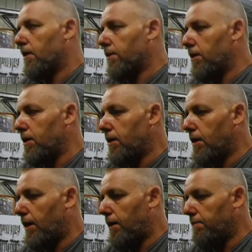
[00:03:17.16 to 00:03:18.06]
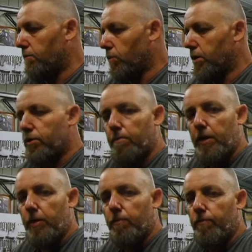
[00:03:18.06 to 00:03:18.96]
the workshop
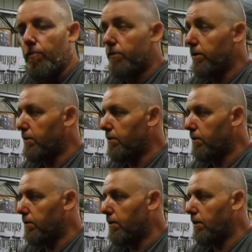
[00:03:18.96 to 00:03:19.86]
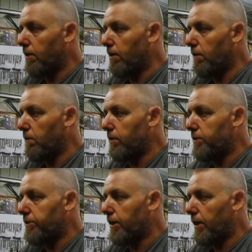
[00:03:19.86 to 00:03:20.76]
manual for it,
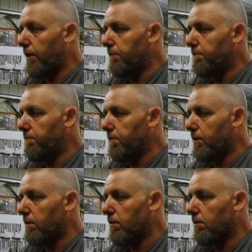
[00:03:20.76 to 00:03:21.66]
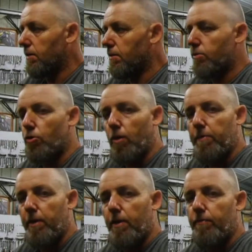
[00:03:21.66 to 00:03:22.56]
which says type
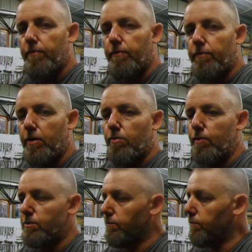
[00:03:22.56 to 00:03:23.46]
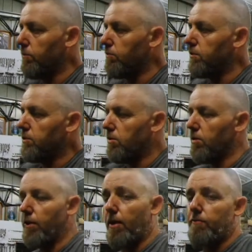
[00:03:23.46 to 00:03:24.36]
F transmission fluid, which has
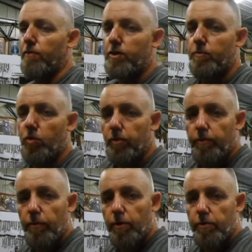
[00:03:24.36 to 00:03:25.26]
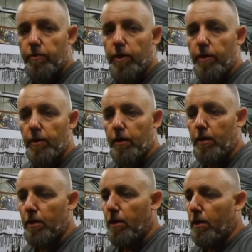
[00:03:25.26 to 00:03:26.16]
got no friction modifiers or anything in.
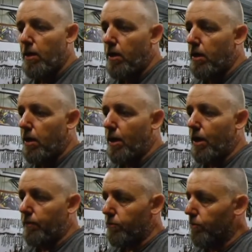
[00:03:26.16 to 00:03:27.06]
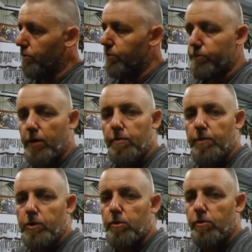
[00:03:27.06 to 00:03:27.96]
And of course the
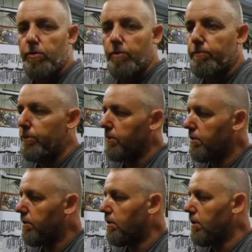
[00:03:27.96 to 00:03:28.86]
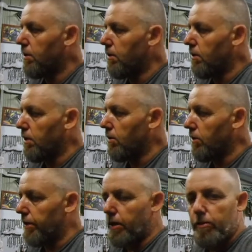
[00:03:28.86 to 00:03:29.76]
transmission slipped
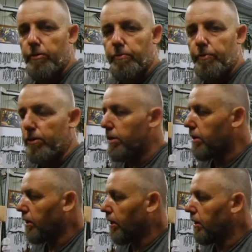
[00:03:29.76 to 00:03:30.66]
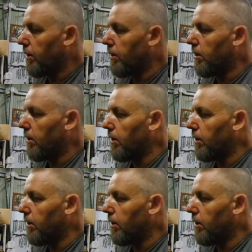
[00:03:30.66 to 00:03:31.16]
like that slippery thing again. And